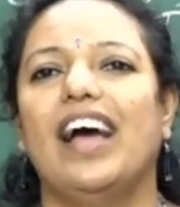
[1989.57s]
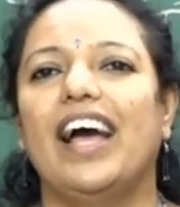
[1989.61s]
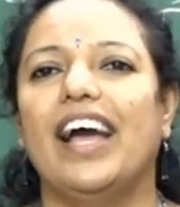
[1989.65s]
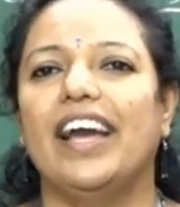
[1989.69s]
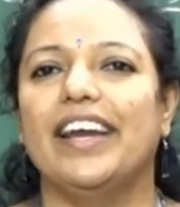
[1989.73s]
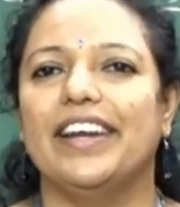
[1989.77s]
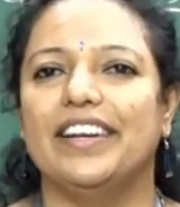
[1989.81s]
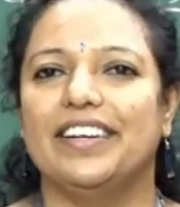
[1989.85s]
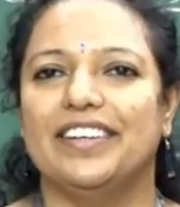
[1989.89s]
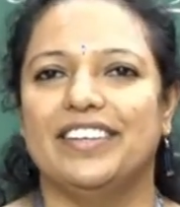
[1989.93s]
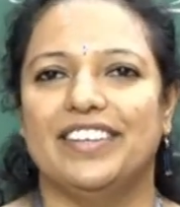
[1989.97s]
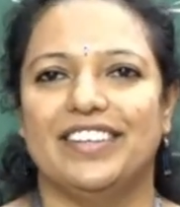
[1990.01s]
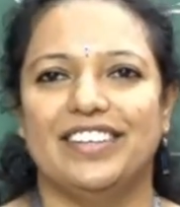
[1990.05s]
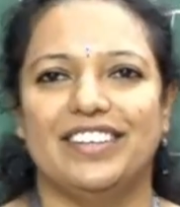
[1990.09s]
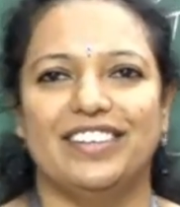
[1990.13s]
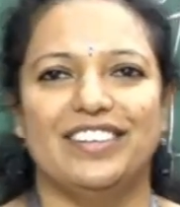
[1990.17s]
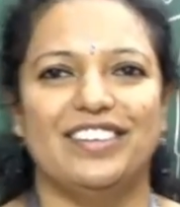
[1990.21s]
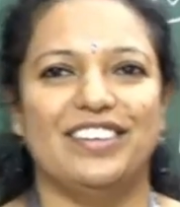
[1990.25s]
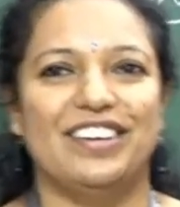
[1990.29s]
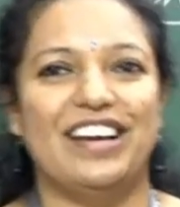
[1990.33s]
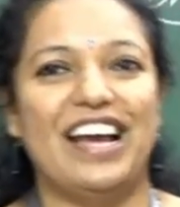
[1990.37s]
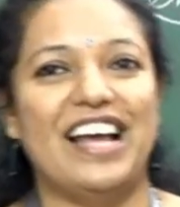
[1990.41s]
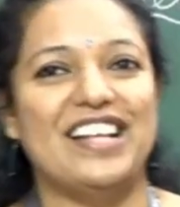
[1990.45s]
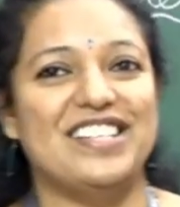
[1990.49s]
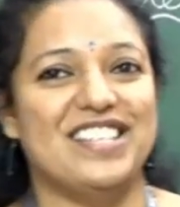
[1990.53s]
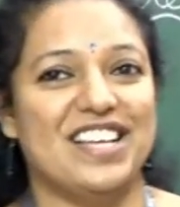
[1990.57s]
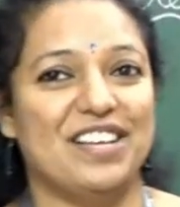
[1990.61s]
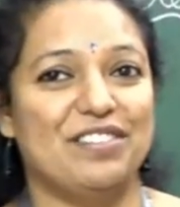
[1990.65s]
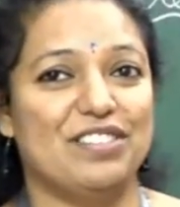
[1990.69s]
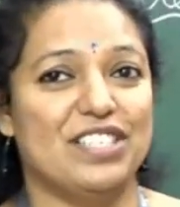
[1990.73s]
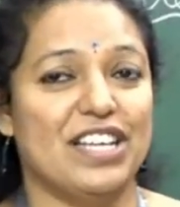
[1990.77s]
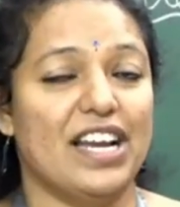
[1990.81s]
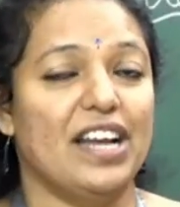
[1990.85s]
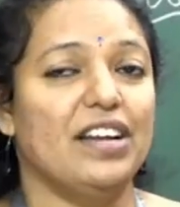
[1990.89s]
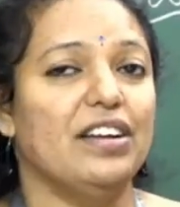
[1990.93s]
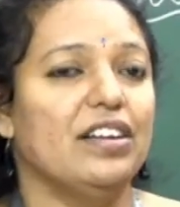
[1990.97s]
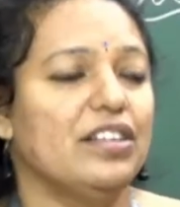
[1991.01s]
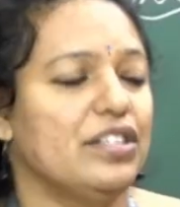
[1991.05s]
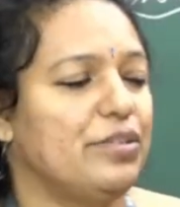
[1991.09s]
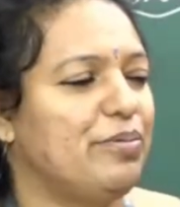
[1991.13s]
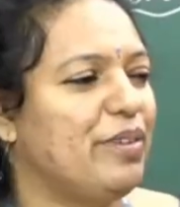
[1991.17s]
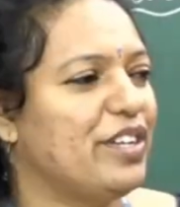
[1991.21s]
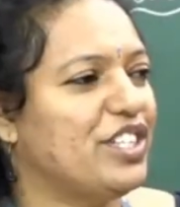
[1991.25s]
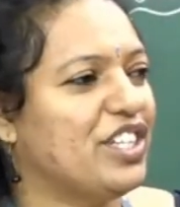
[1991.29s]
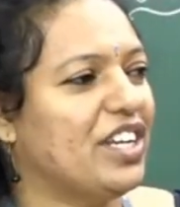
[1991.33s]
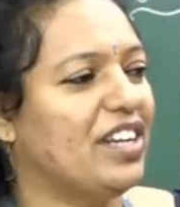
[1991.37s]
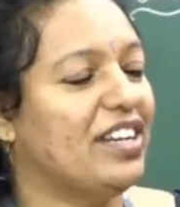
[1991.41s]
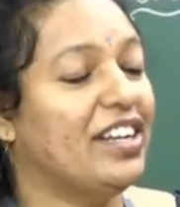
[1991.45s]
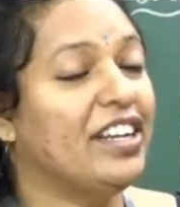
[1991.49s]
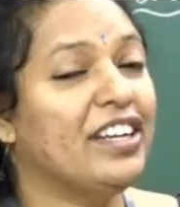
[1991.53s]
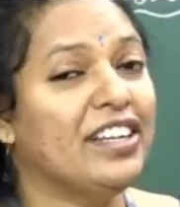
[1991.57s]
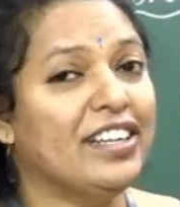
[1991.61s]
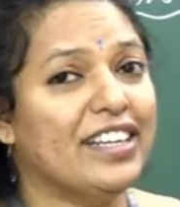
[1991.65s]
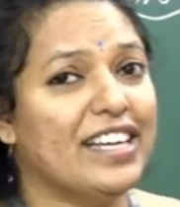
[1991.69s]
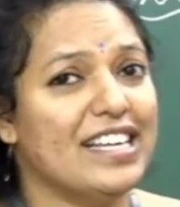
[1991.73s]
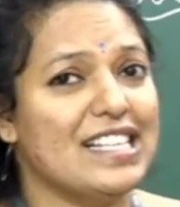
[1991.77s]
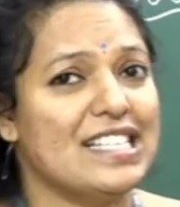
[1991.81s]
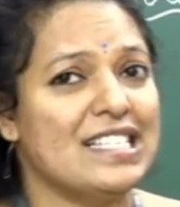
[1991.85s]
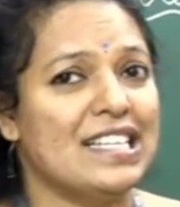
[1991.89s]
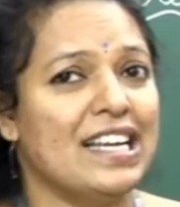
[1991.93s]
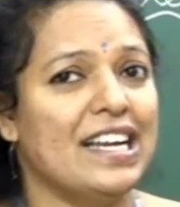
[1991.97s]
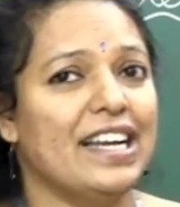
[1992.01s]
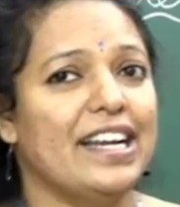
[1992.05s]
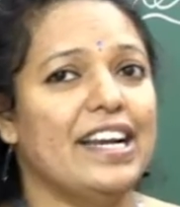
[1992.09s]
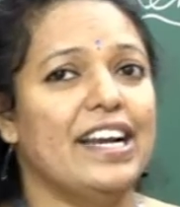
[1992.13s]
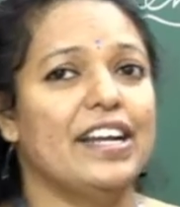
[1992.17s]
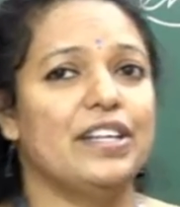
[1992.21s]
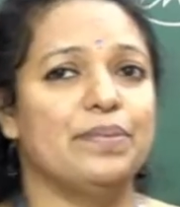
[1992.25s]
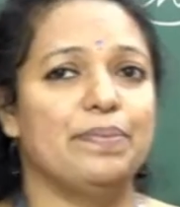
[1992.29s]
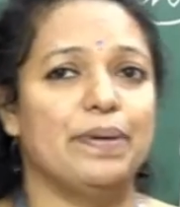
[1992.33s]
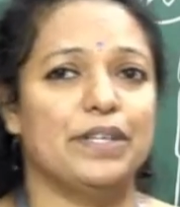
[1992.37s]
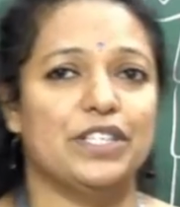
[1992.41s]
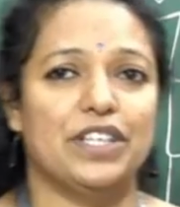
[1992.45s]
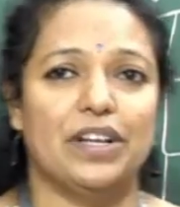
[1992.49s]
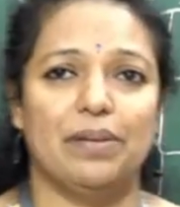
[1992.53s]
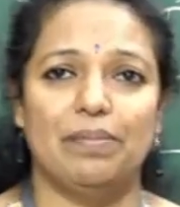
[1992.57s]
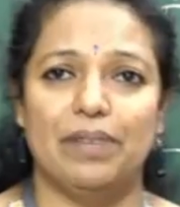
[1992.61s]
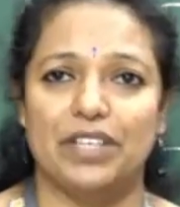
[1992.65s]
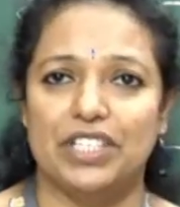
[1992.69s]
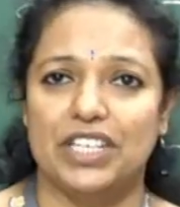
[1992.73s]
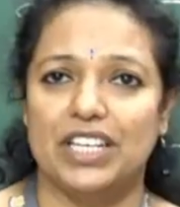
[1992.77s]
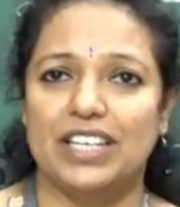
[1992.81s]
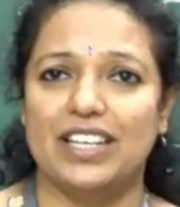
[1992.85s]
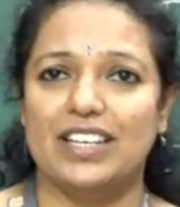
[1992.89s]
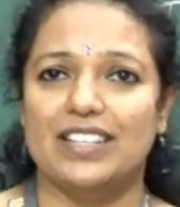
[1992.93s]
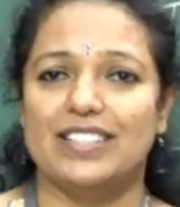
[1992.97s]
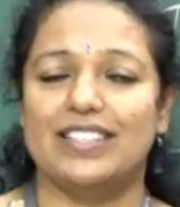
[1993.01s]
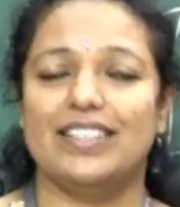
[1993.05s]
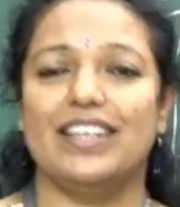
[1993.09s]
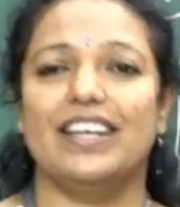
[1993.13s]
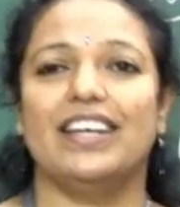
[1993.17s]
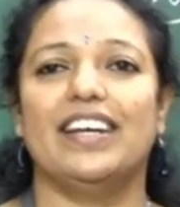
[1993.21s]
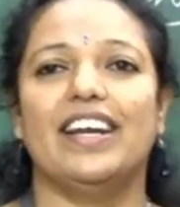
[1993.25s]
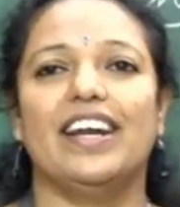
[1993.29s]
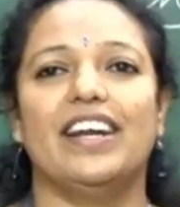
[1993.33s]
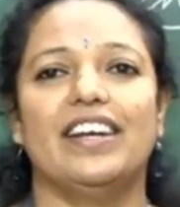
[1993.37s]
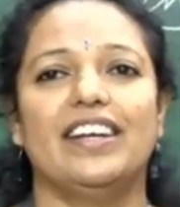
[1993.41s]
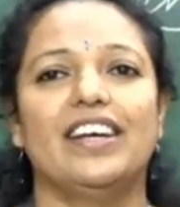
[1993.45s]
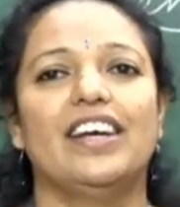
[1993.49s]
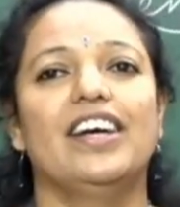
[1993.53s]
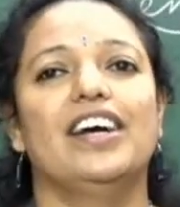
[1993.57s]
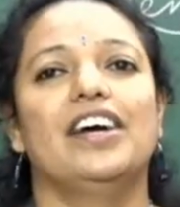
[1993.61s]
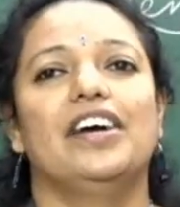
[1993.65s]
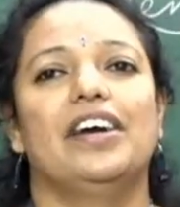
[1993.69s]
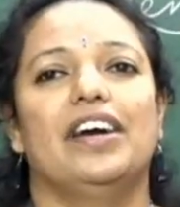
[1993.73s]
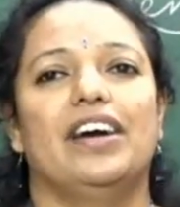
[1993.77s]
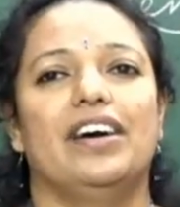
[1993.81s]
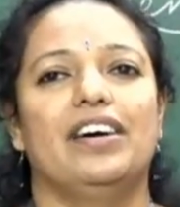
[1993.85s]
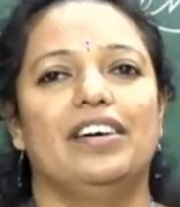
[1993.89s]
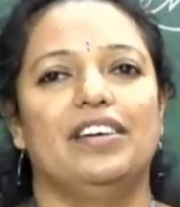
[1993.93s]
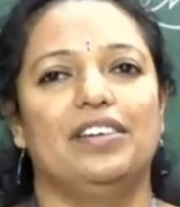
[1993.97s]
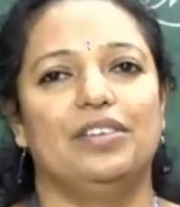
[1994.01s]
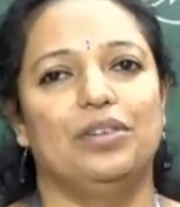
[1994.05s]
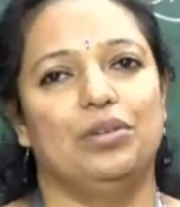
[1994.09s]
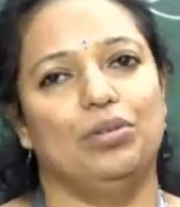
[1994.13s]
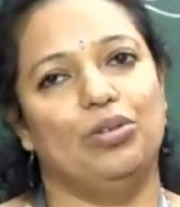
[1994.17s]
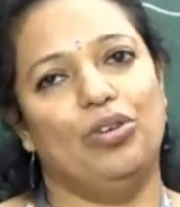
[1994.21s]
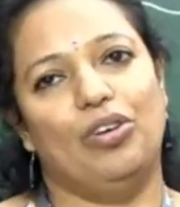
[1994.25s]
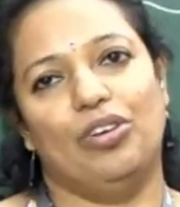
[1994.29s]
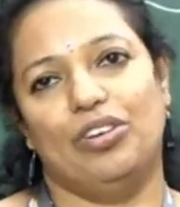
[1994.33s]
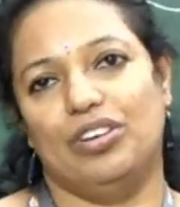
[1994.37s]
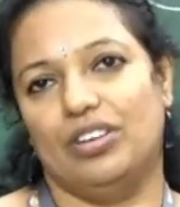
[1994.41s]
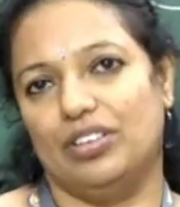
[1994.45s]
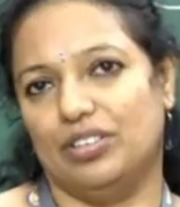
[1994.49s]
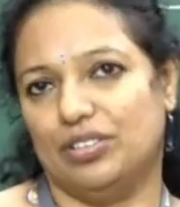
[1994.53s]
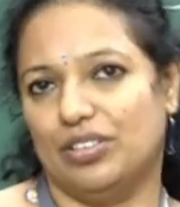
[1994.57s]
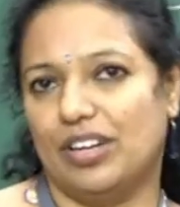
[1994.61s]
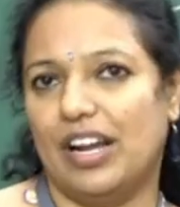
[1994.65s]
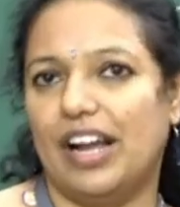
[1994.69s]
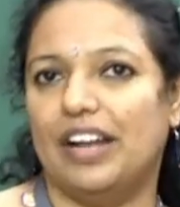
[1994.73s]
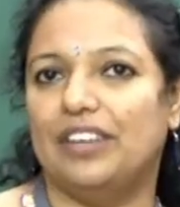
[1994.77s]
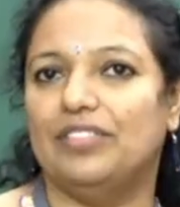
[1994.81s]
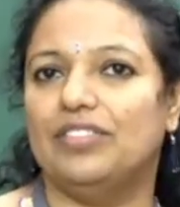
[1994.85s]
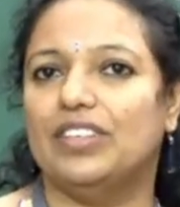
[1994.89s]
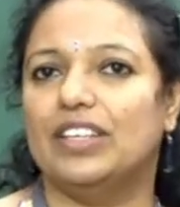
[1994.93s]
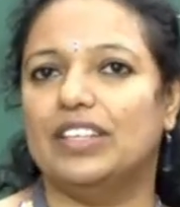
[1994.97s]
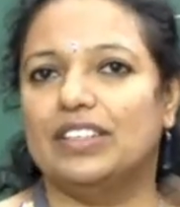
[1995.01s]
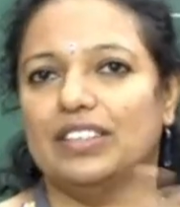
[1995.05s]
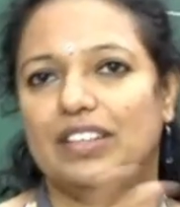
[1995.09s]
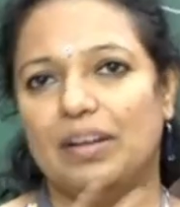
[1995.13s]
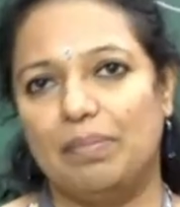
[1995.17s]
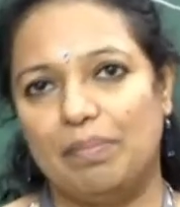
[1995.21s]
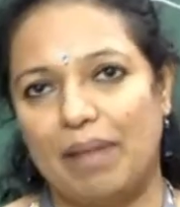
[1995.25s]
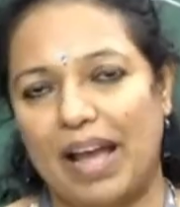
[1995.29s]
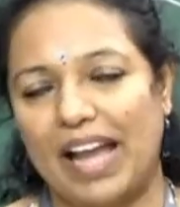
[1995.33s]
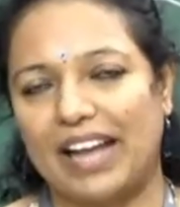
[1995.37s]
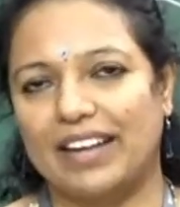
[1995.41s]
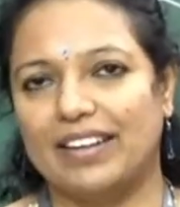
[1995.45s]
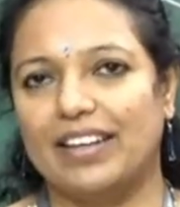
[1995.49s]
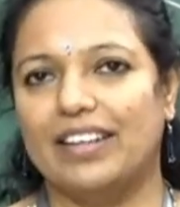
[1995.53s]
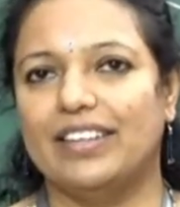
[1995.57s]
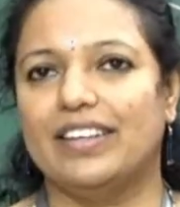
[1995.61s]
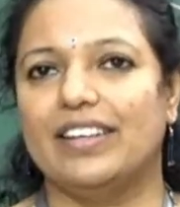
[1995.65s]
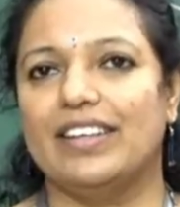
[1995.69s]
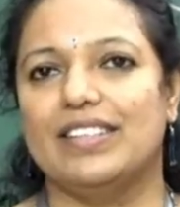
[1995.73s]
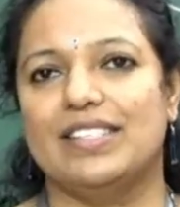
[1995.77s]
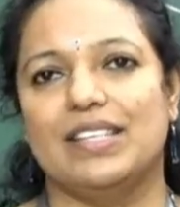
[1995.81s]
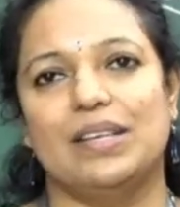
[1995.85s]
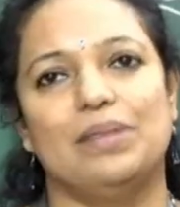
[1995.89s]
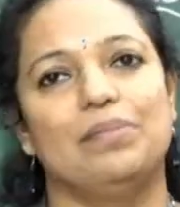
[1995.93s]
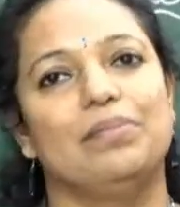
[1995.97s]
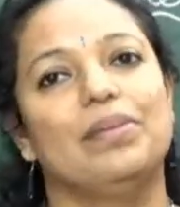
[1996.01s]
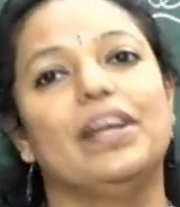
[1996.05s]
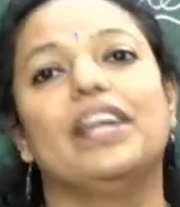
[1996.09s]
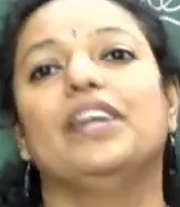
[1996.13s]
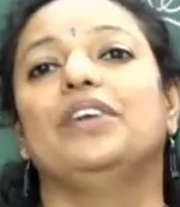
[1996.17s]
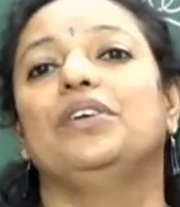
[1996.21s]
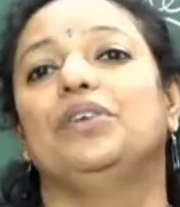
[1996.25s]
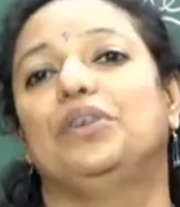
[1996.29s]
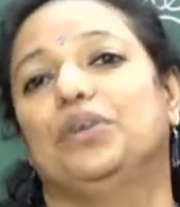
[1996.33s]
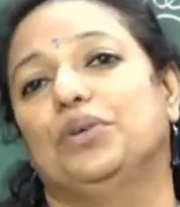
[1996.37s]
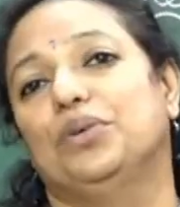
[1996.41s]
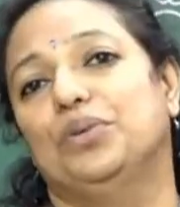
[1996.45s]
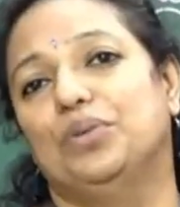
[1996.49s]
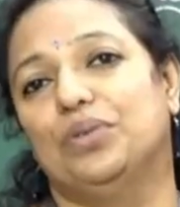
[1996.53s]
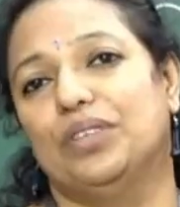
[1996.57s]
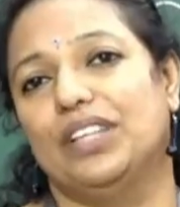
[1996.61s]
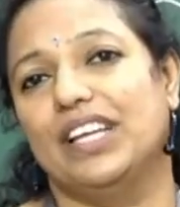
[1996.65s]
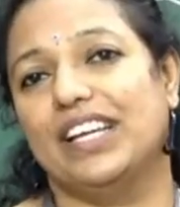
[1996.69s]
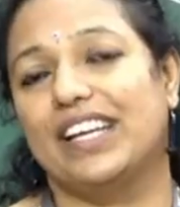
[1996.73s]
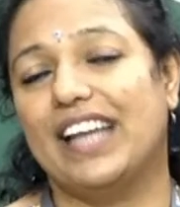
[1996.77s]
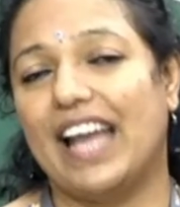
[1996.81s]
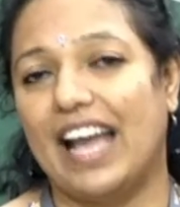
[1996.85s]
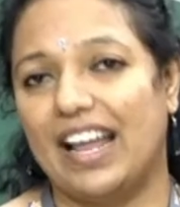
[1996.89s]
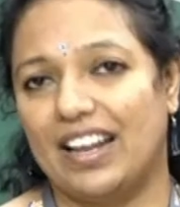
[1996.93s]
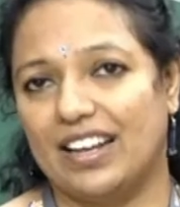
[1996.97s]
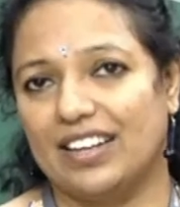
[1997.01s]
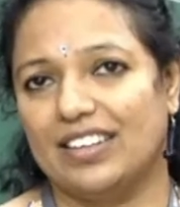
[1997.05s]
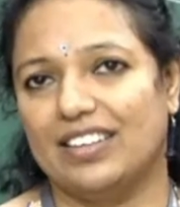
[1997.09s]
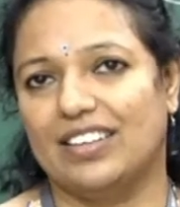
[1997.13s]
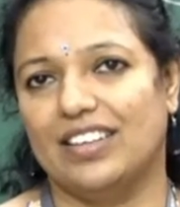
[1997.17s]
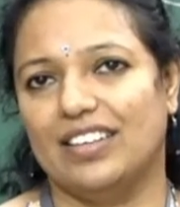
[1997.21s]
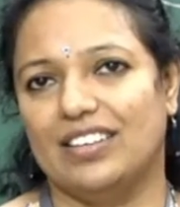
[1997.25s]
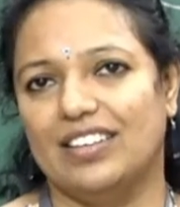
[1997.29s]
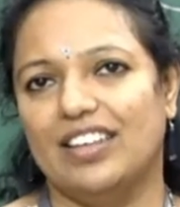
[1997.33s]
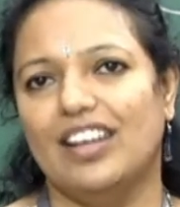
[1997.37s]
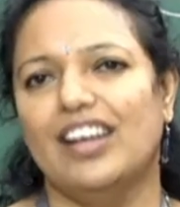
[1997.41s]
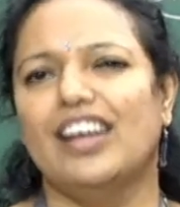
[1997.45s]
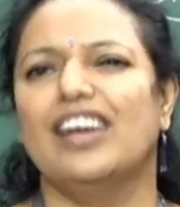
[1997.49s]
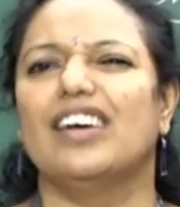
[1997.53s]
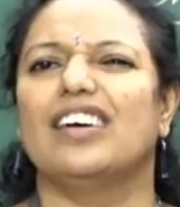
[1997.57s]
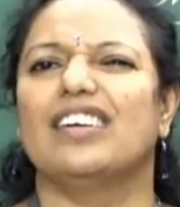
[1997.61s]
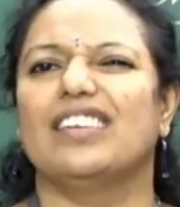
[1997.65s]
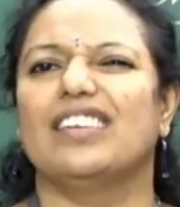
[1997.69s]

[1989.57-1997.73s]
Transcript: And as I said, special ink is needed, special machine is needed to order to convert the magnetism into the character,